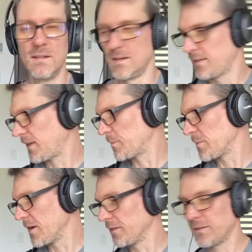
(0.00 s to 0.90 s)
sample
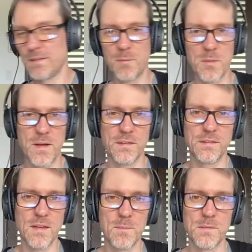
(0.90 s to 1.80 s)
the
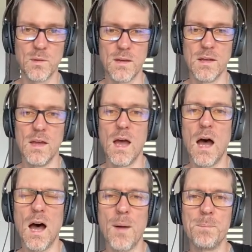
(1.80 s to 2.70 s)
bells, yep, do it.
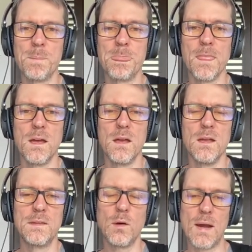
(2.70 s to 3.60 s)

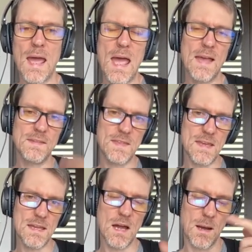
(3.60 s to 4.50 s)
So it has the